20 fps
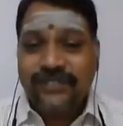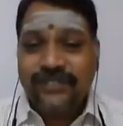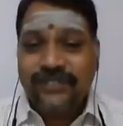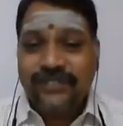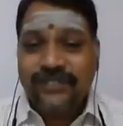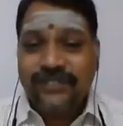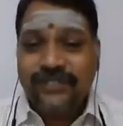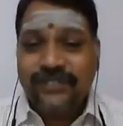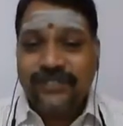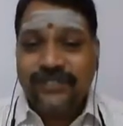
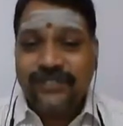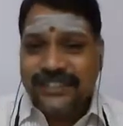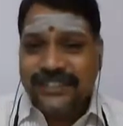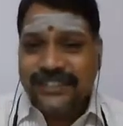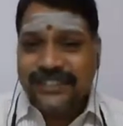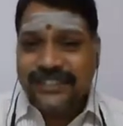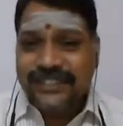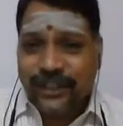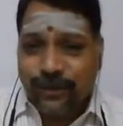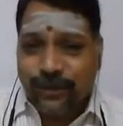This is
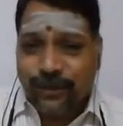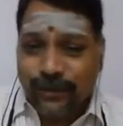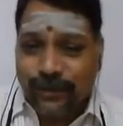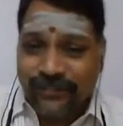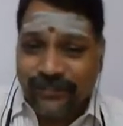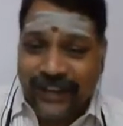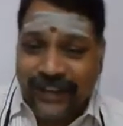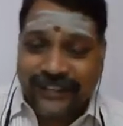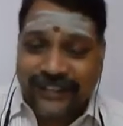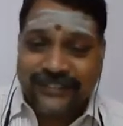the human
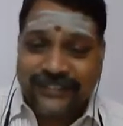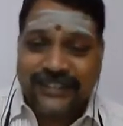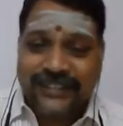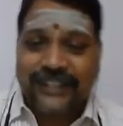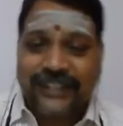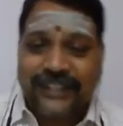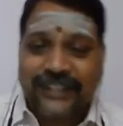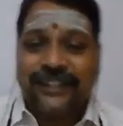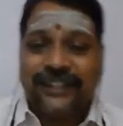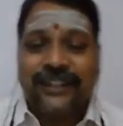factor
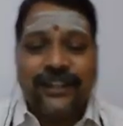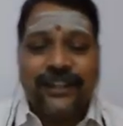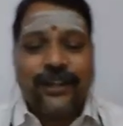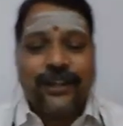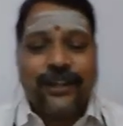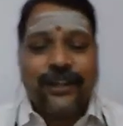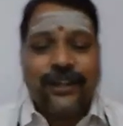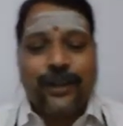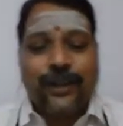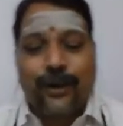side.
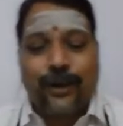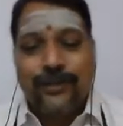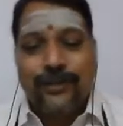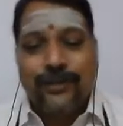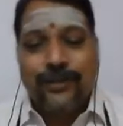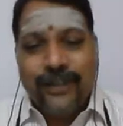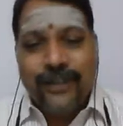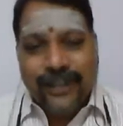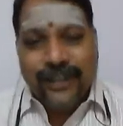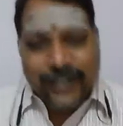Now,
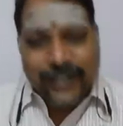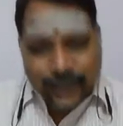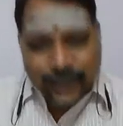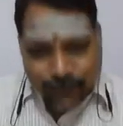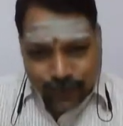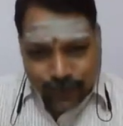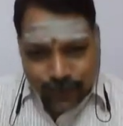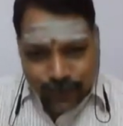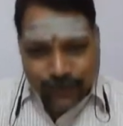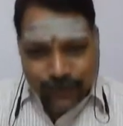let us
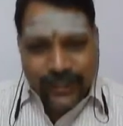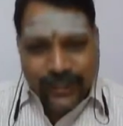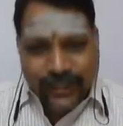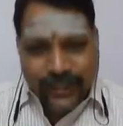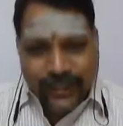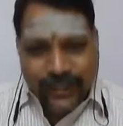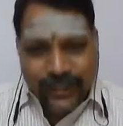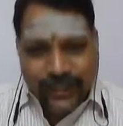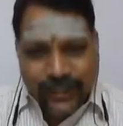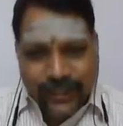move to the
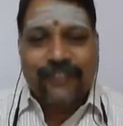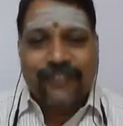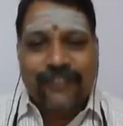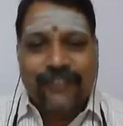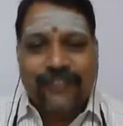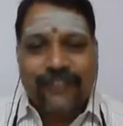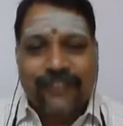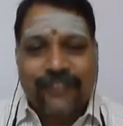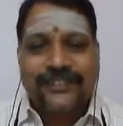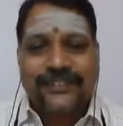technical
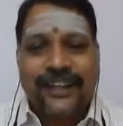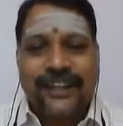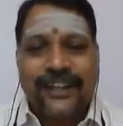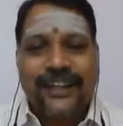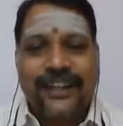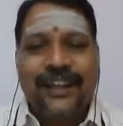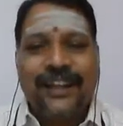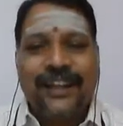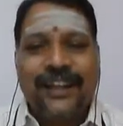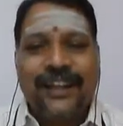factor side.
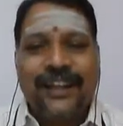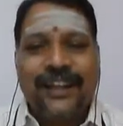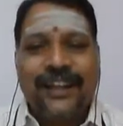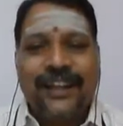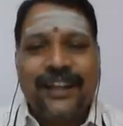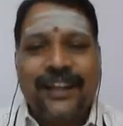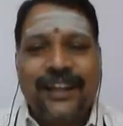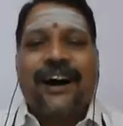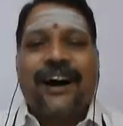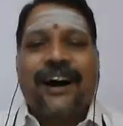
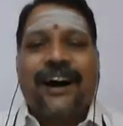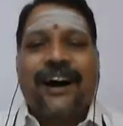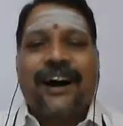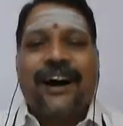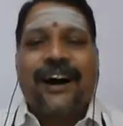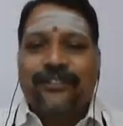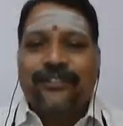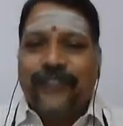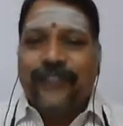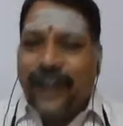
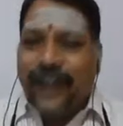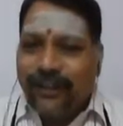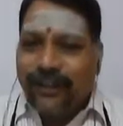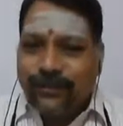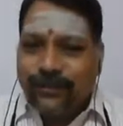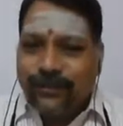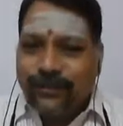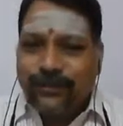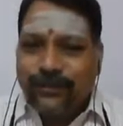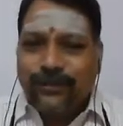We have
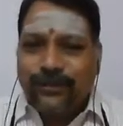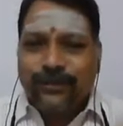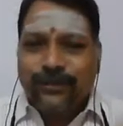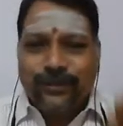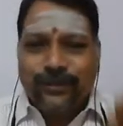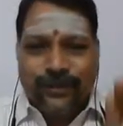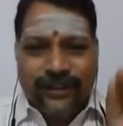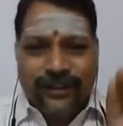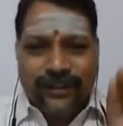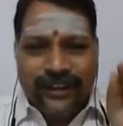
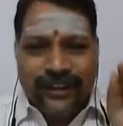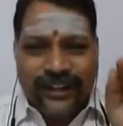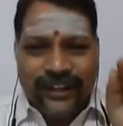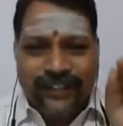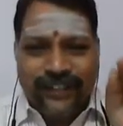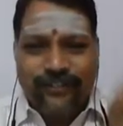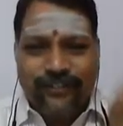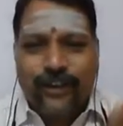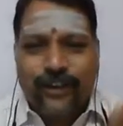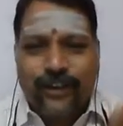to
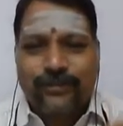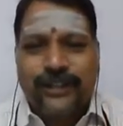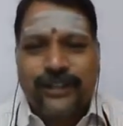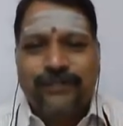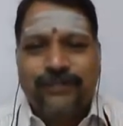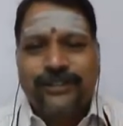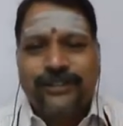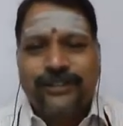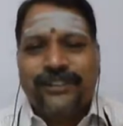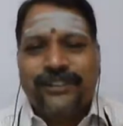inform
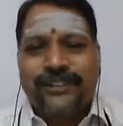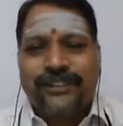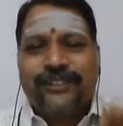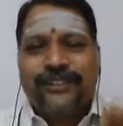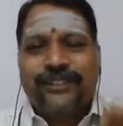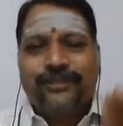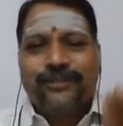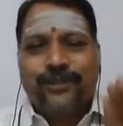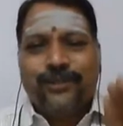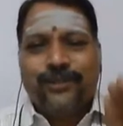them,
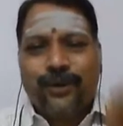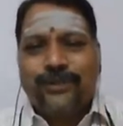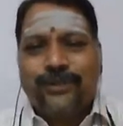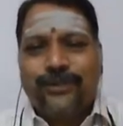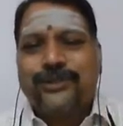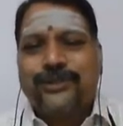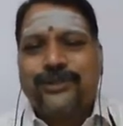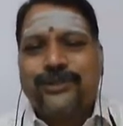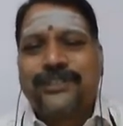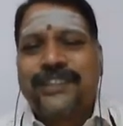don't
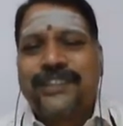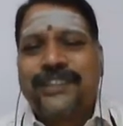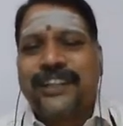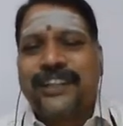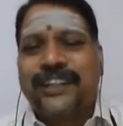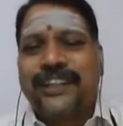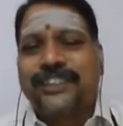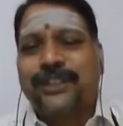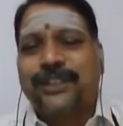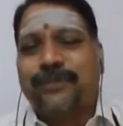use
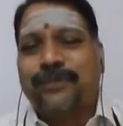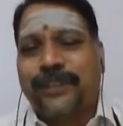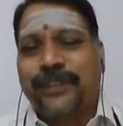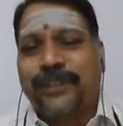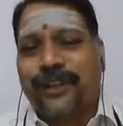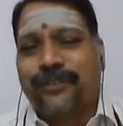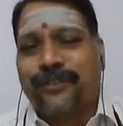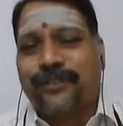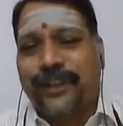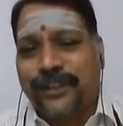traditional method
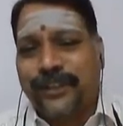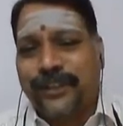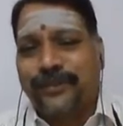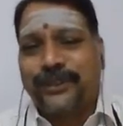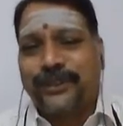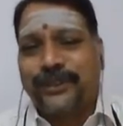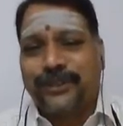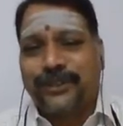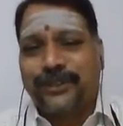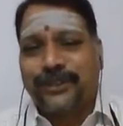of
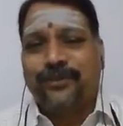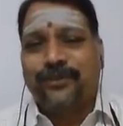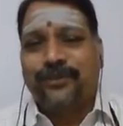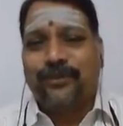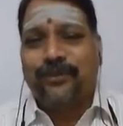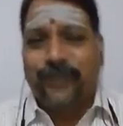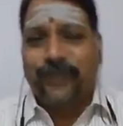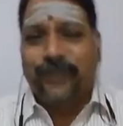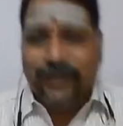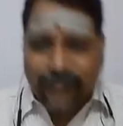cultivation.
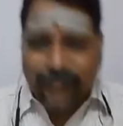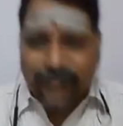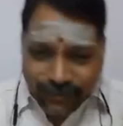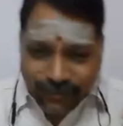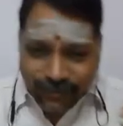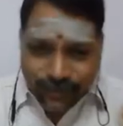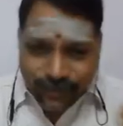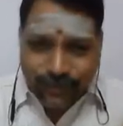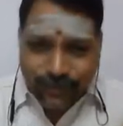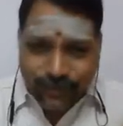We have
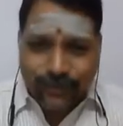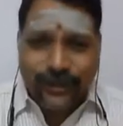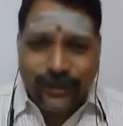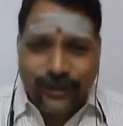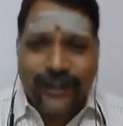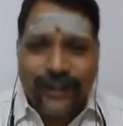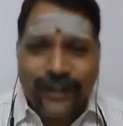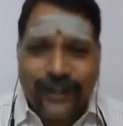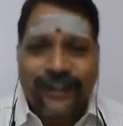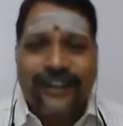to
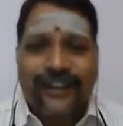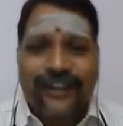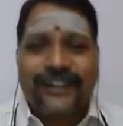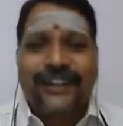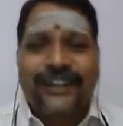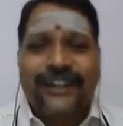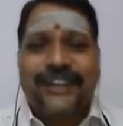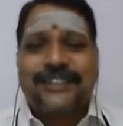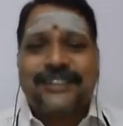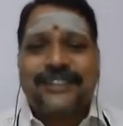
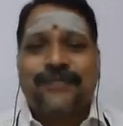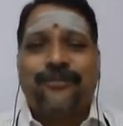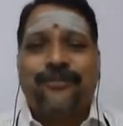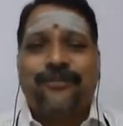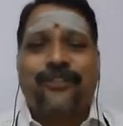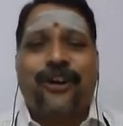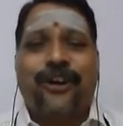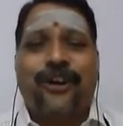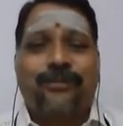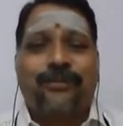encourage them
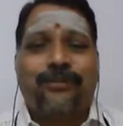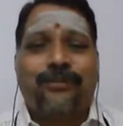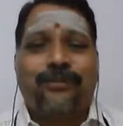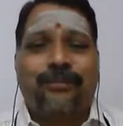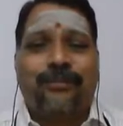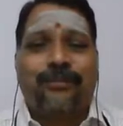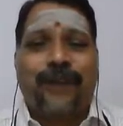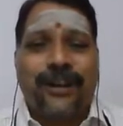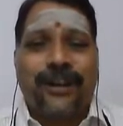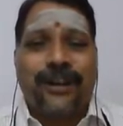for
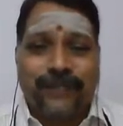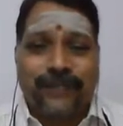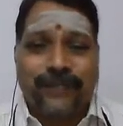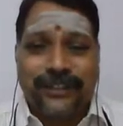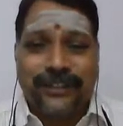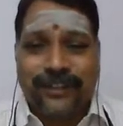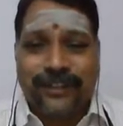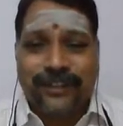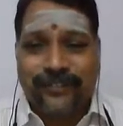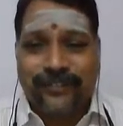modern
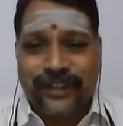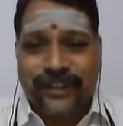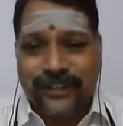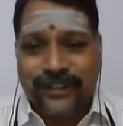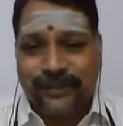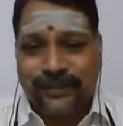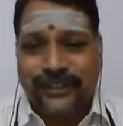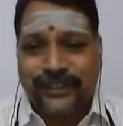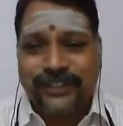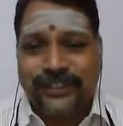method of
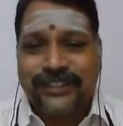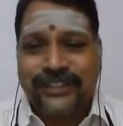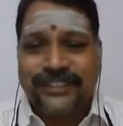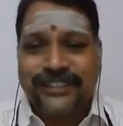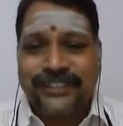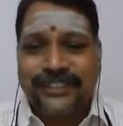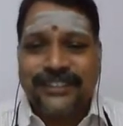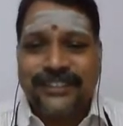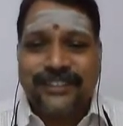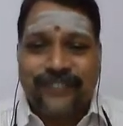cultivation. This
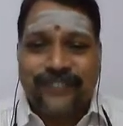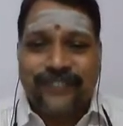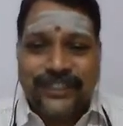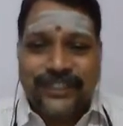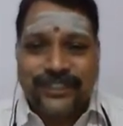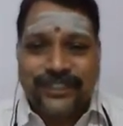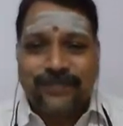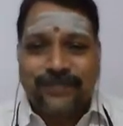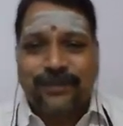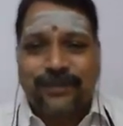is the first
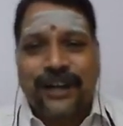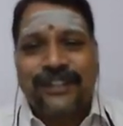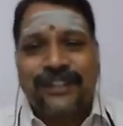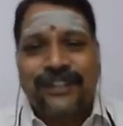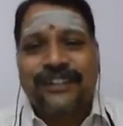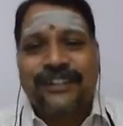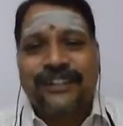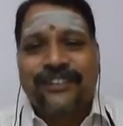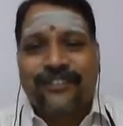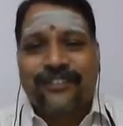part
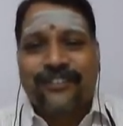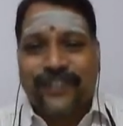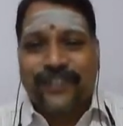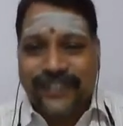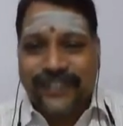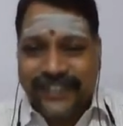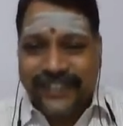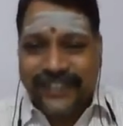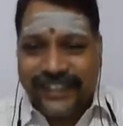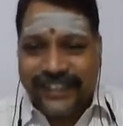for
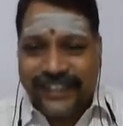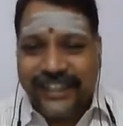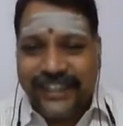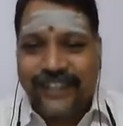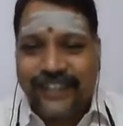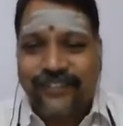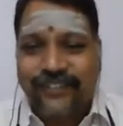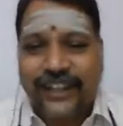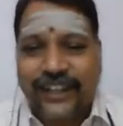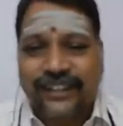the technical
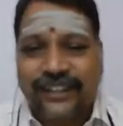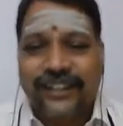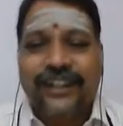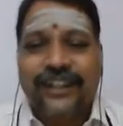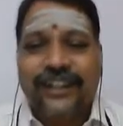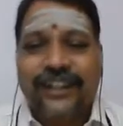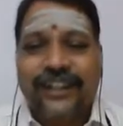factor.